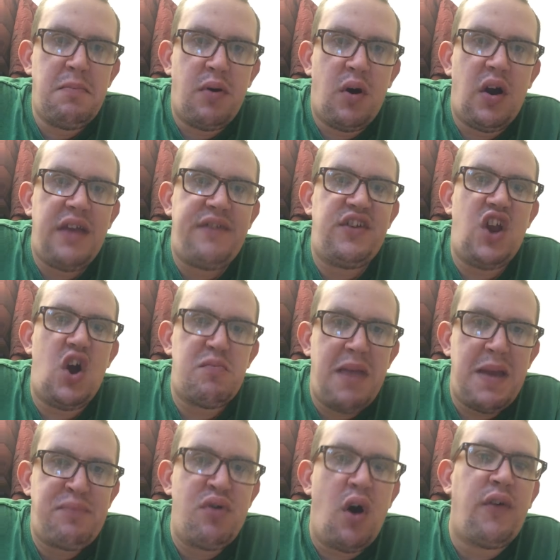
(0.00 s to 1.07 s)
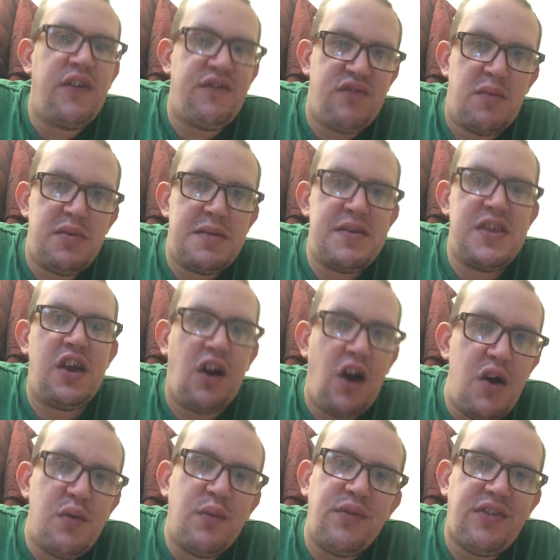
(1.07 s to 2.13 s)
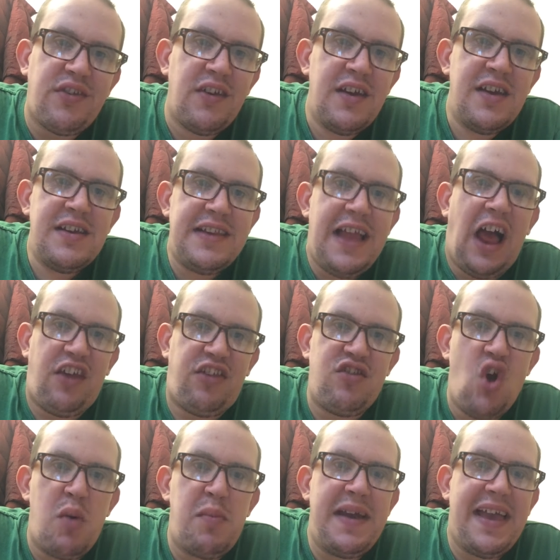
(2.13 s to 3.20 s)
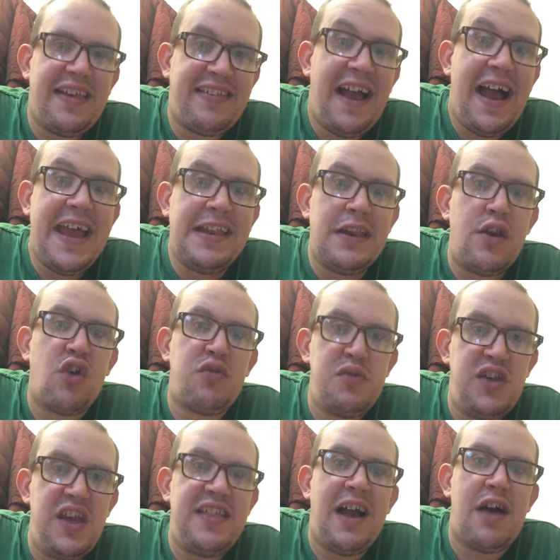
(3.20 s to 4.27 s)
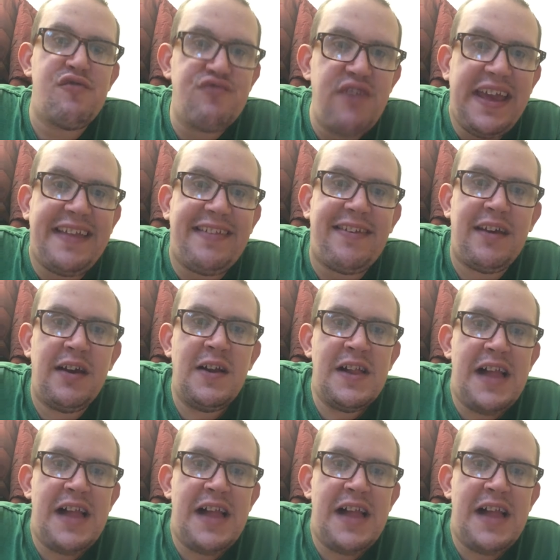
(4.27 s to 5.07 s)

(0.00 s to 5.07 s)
but if you don't make profit from them and you lose, that's normally a sign that those machines are rigged,